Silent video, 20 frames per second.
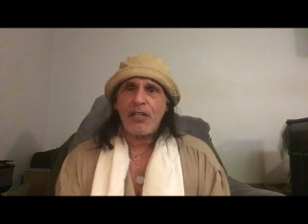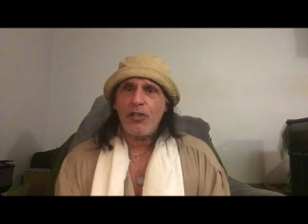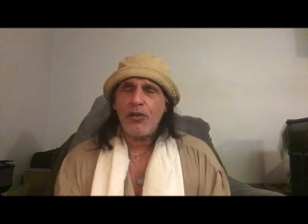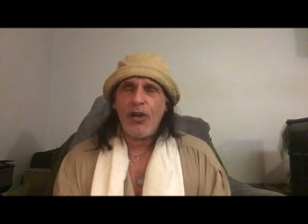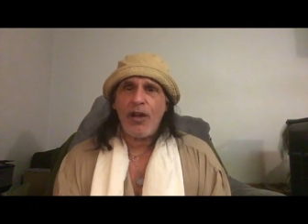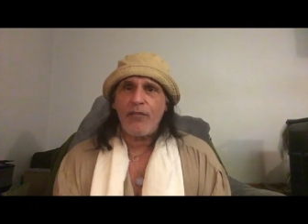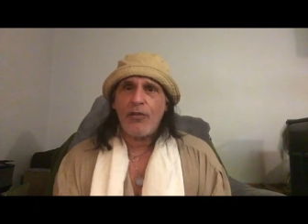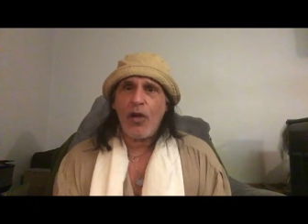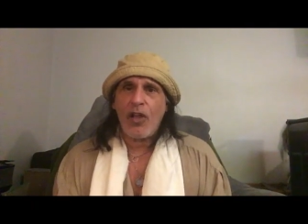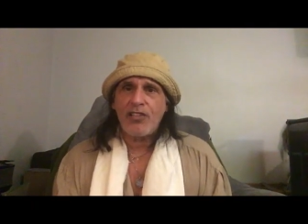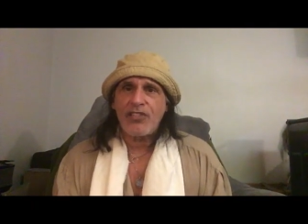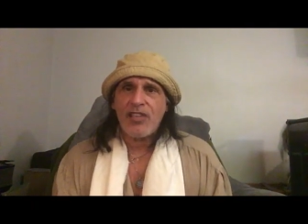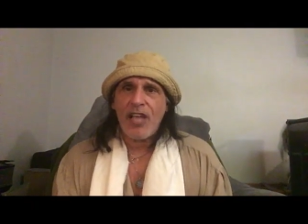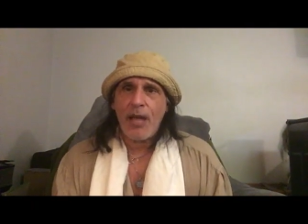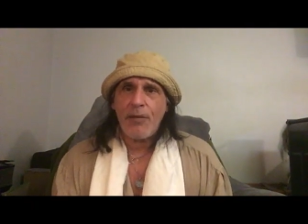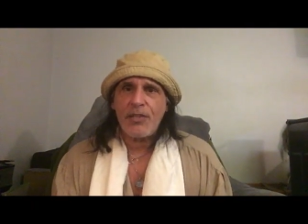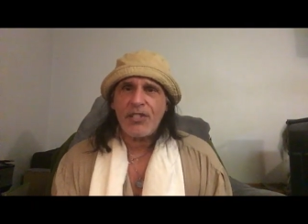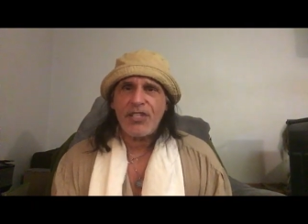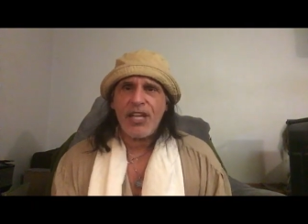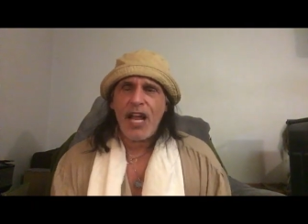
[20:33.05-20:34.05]
You don't have
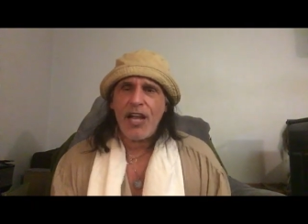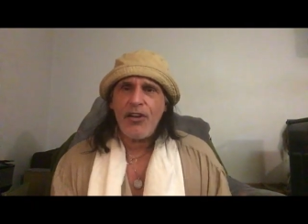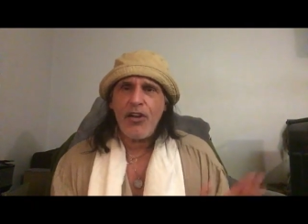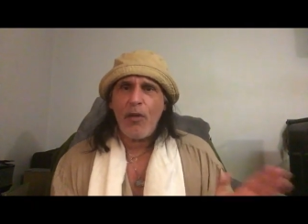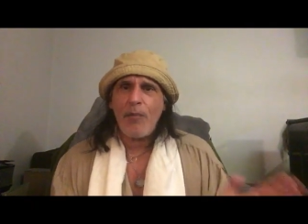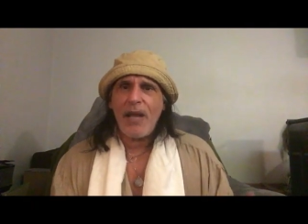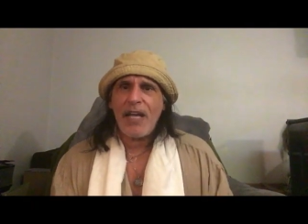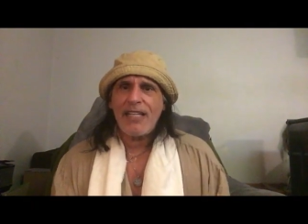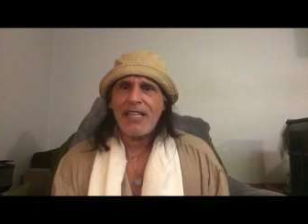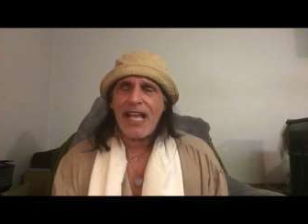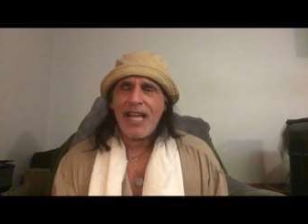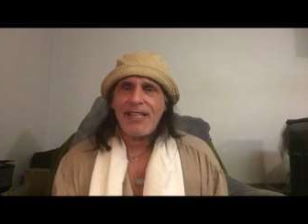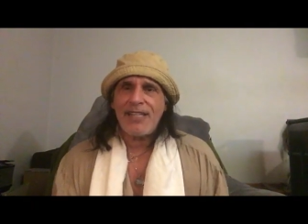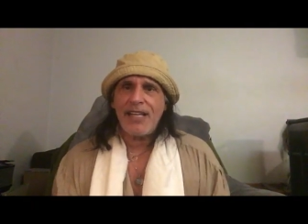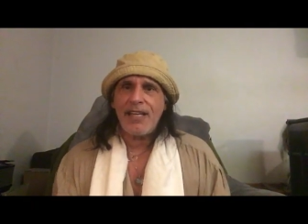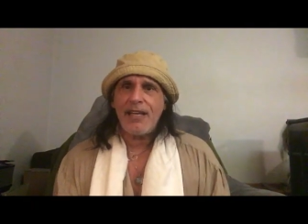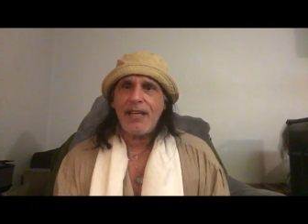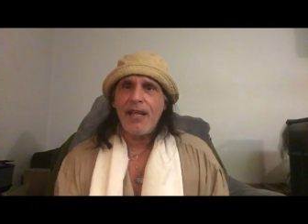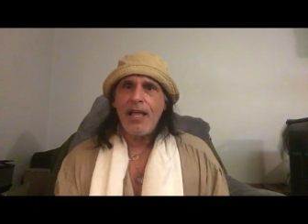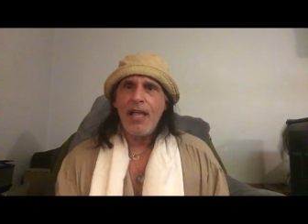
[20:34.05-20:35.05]
Alzheimer's. And I know my dad
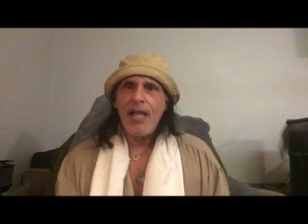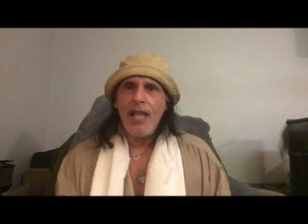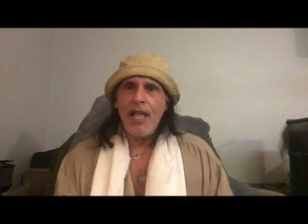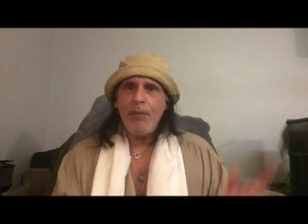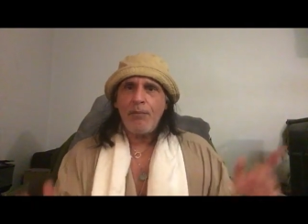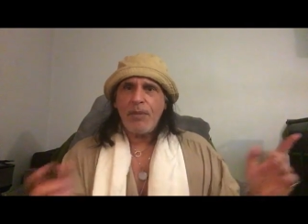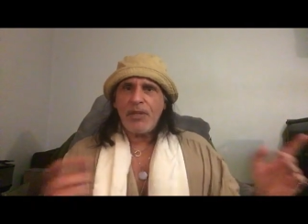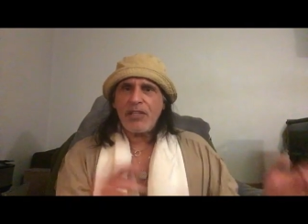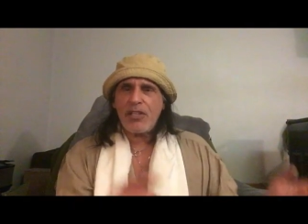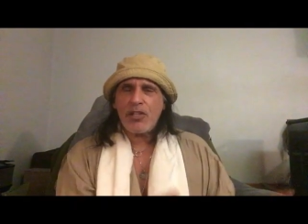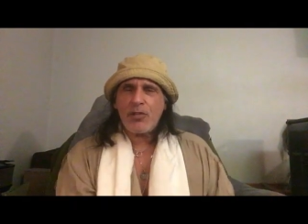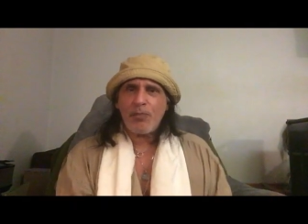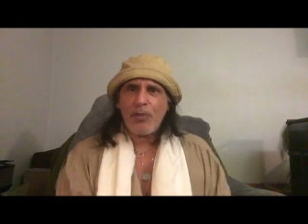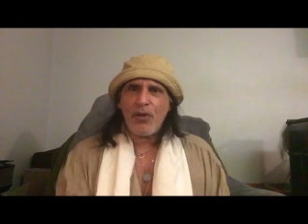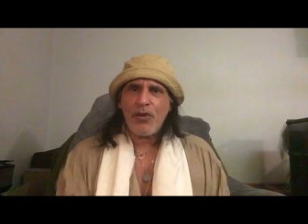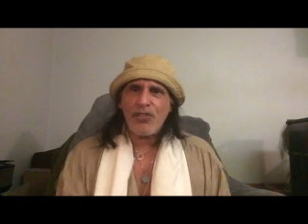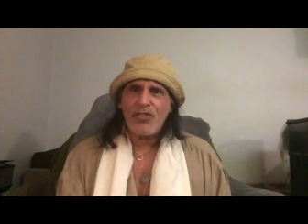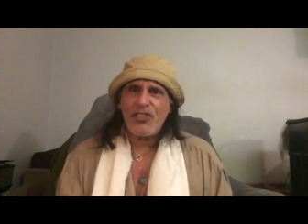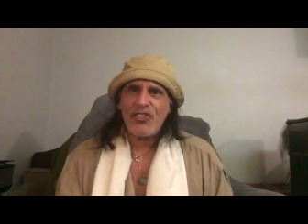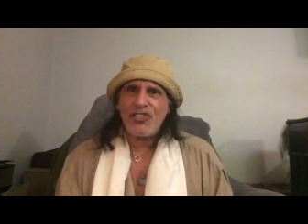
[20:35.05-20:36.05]
didn't. But this
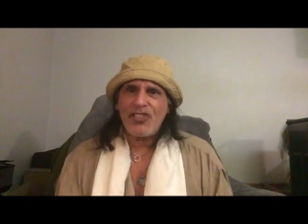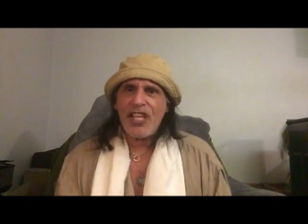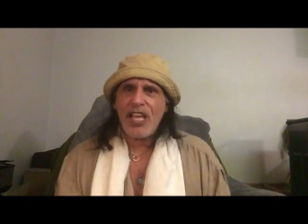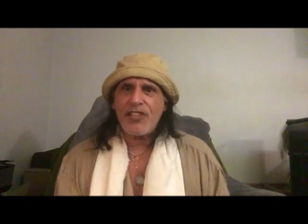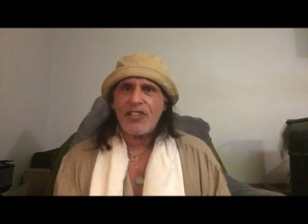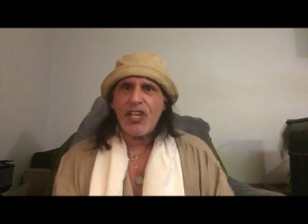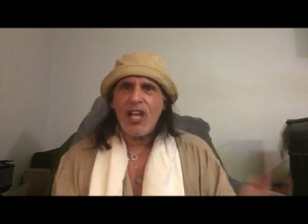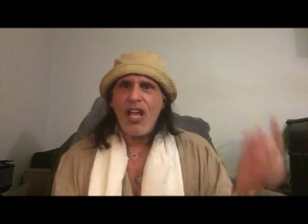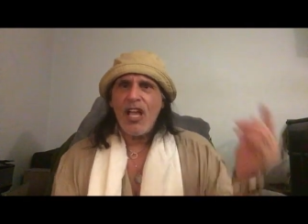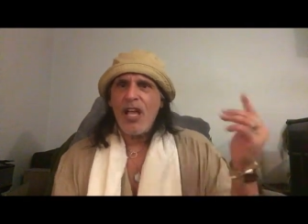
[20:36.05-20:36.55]
person says,